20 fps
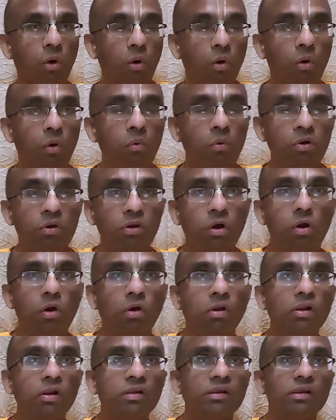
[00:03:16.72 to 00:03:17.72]

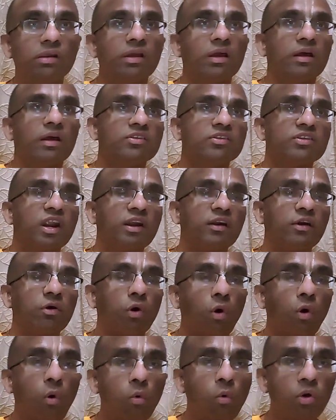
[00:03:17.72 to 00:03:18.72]
overall started
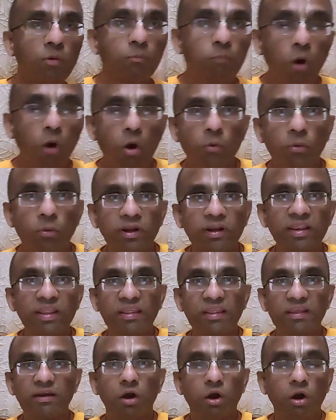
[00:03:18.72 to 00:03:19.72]

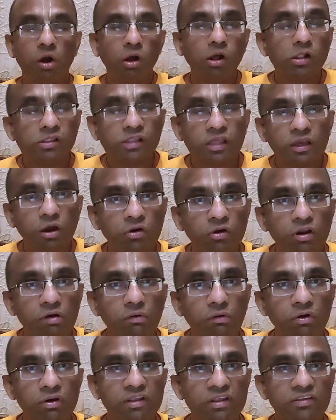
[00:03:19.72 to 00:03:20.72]
overpowering all the Kaurava
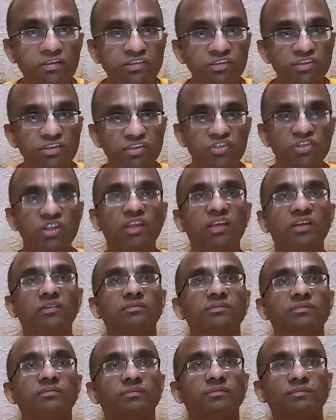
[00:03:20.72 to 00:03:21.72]
warriors assisting
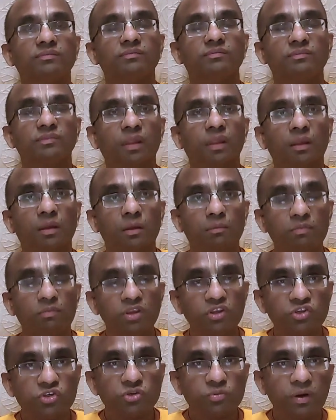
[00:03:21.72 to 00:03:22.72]

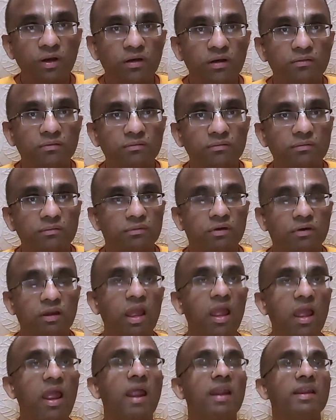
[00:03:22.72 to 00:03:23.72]
Bhishma
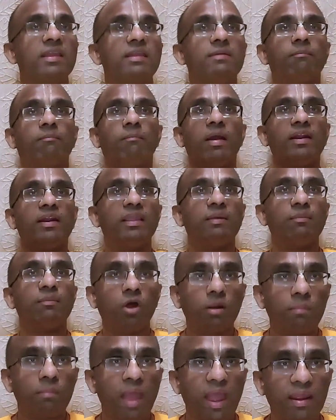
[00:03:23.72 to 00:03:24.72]
and he bet them
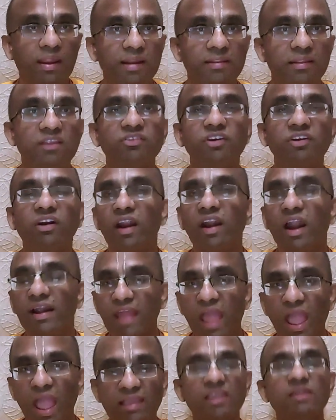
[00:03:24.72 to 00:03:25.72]
all back and then he started
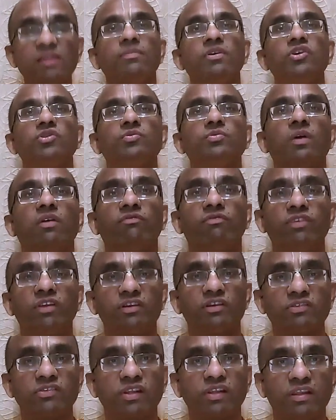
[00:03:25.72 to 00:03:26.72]
attacking Bhishma
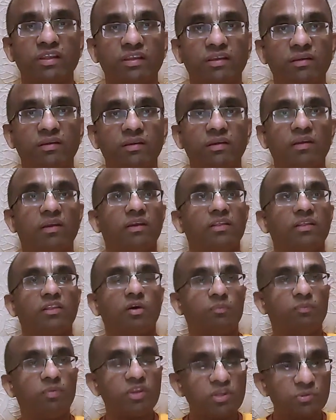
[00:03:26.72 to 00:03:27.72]
fiercely.
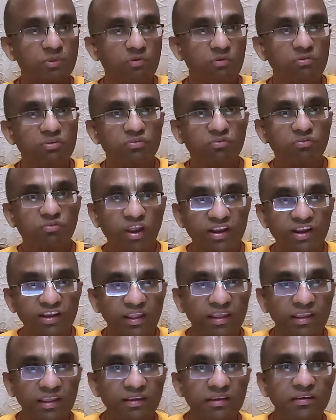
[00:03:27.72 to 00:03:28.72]
Now, Bhishma was
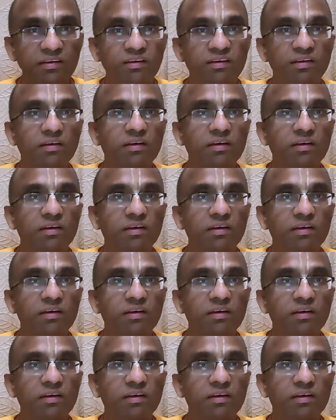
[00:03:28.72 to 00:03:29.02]
fighting,